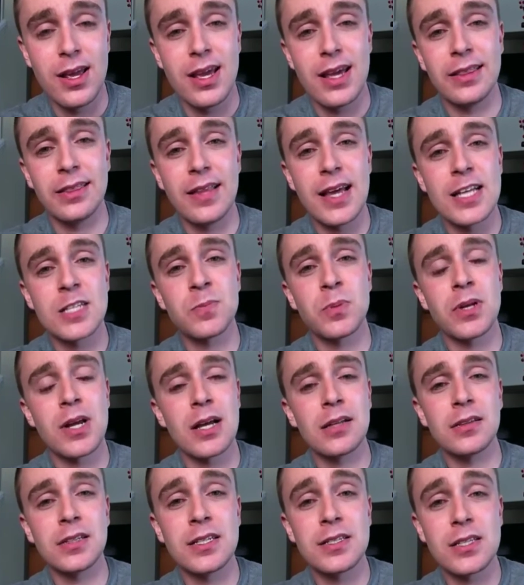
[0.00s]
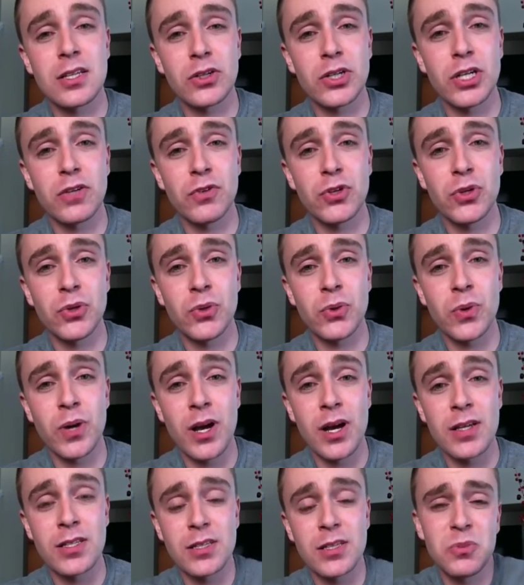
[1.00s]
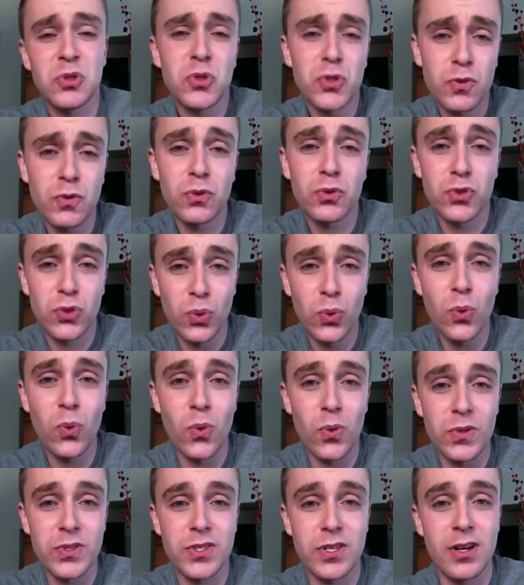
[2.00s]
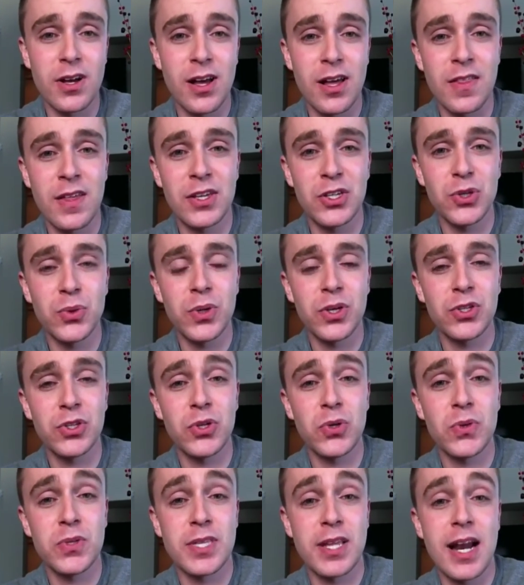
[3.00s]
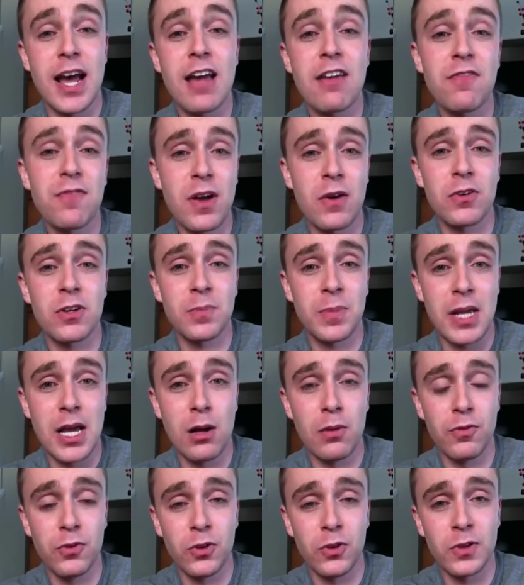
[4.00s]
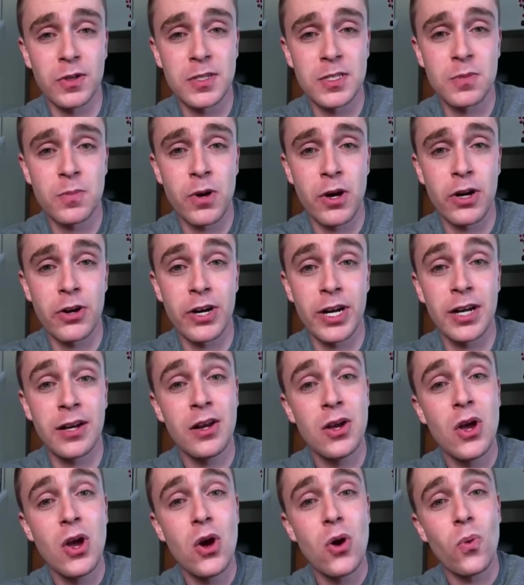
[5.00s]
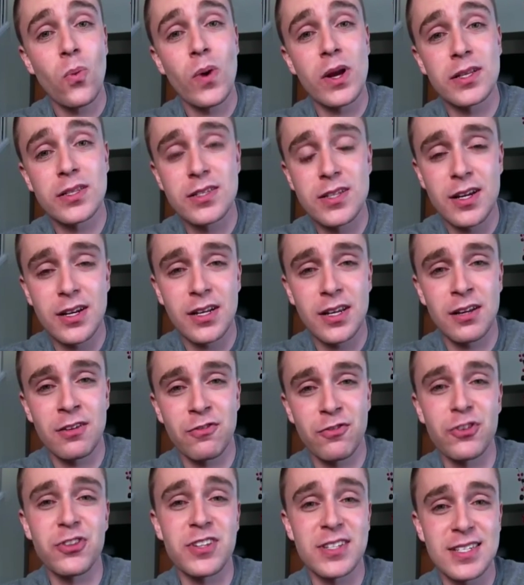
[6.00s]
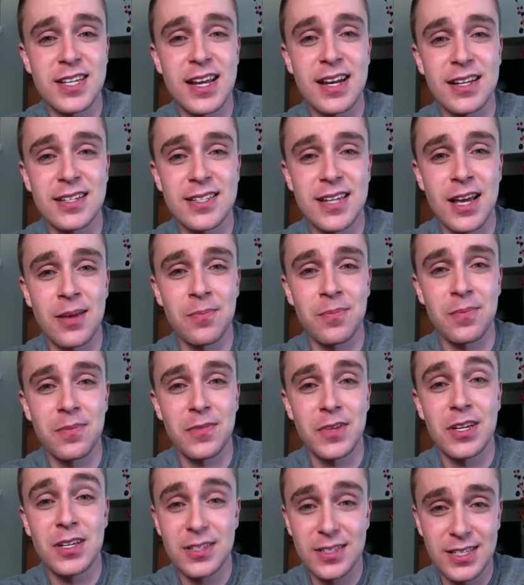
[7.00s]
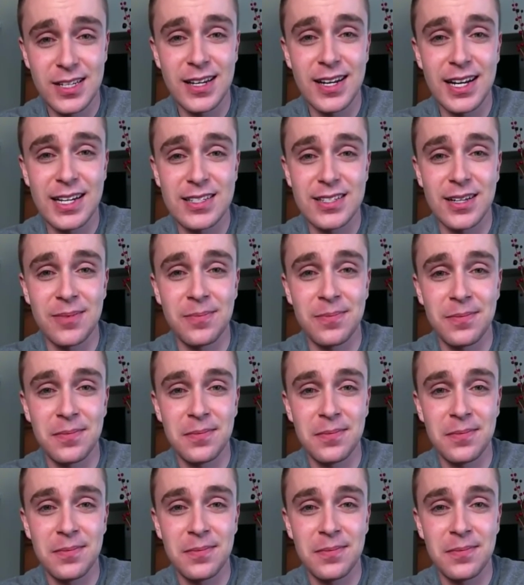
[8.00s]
And last but not least, I'll give you some useful tools that you can use that I found to be helpful and inspiring when studying for the state exam. See you next time.